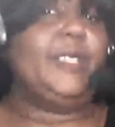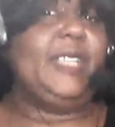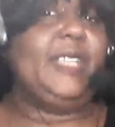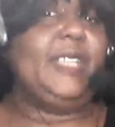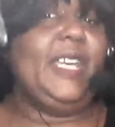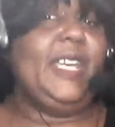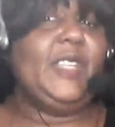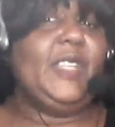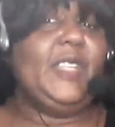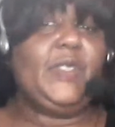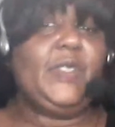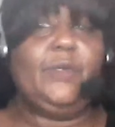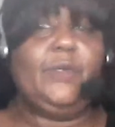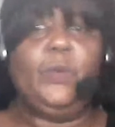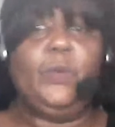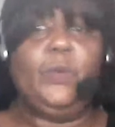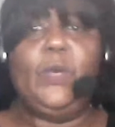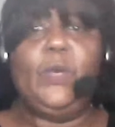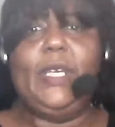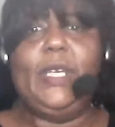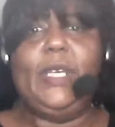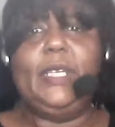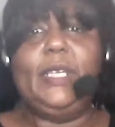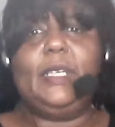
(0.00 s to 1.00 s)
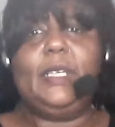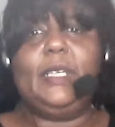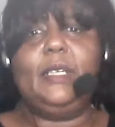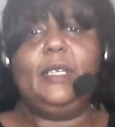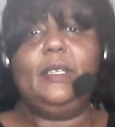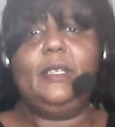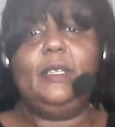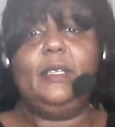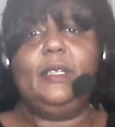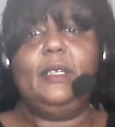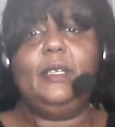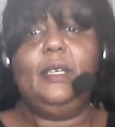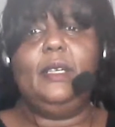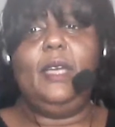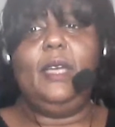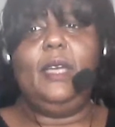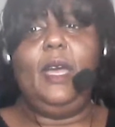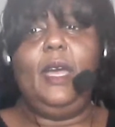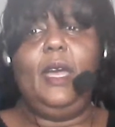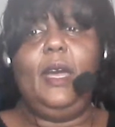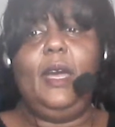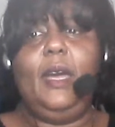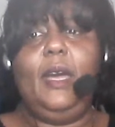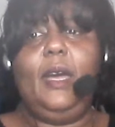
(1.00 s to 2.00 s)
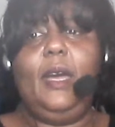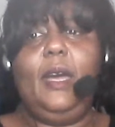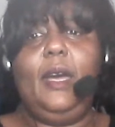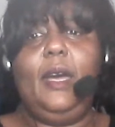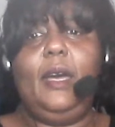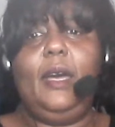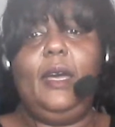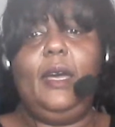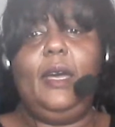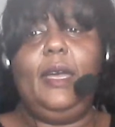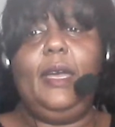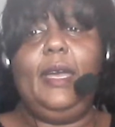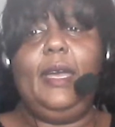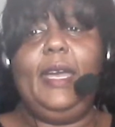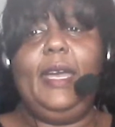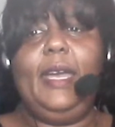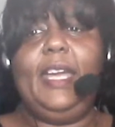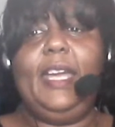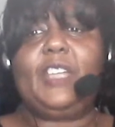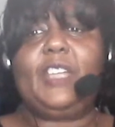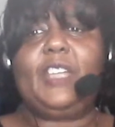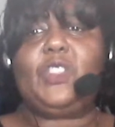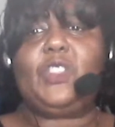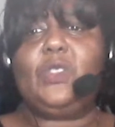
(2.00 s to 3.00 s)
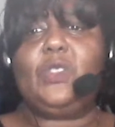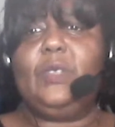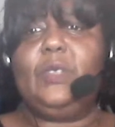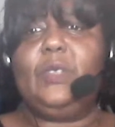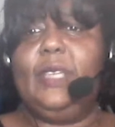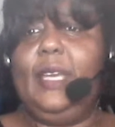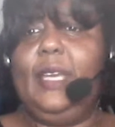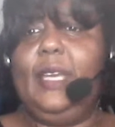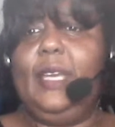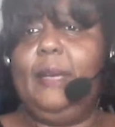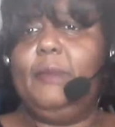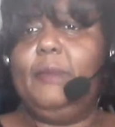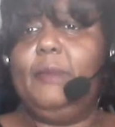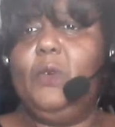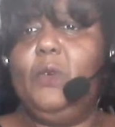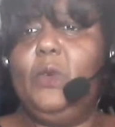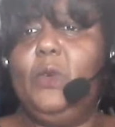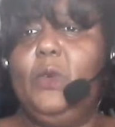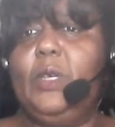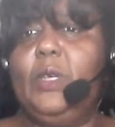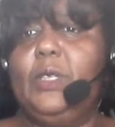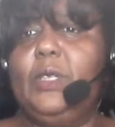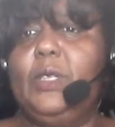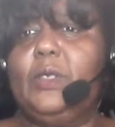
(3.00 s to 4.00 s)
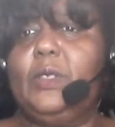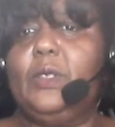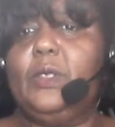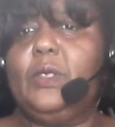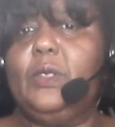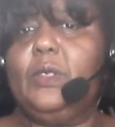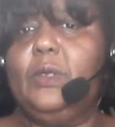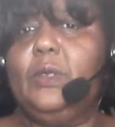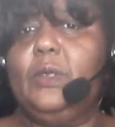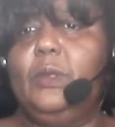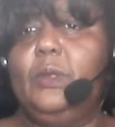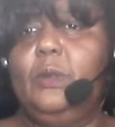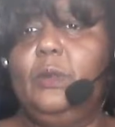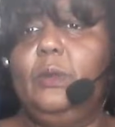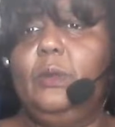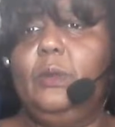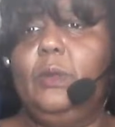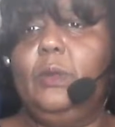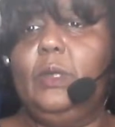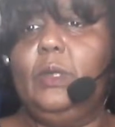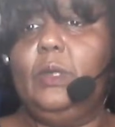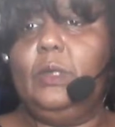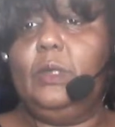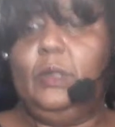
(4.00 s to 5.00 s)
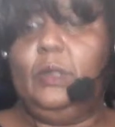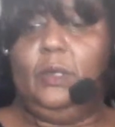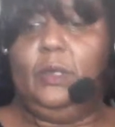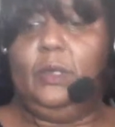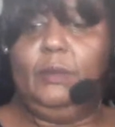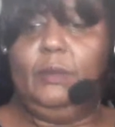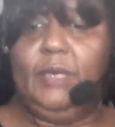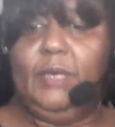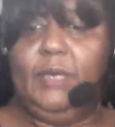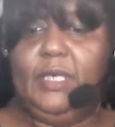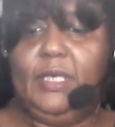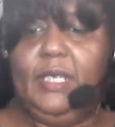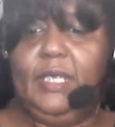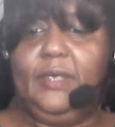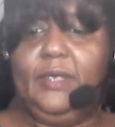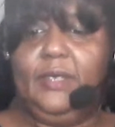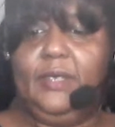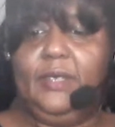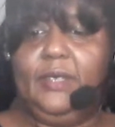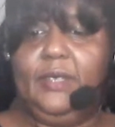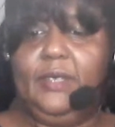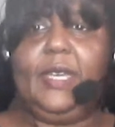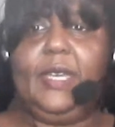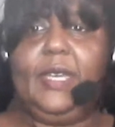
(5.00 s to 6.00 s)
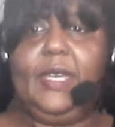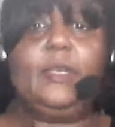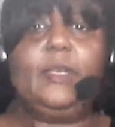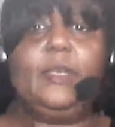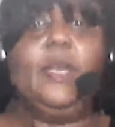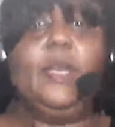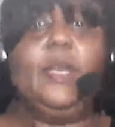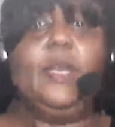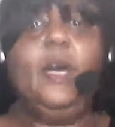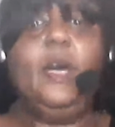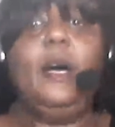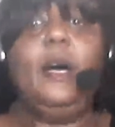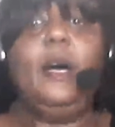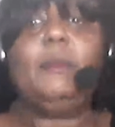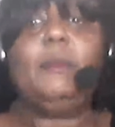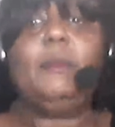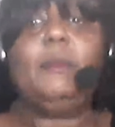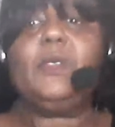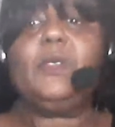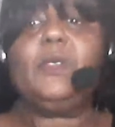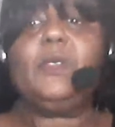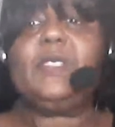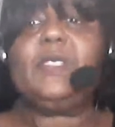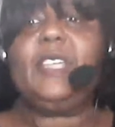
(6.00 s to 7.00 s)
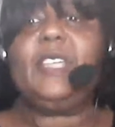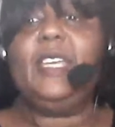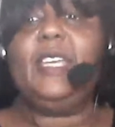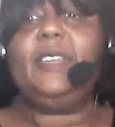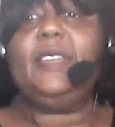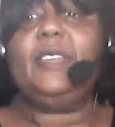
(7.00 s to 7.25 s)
the days of the week. Actually, I'm going to take this out. I'm going to take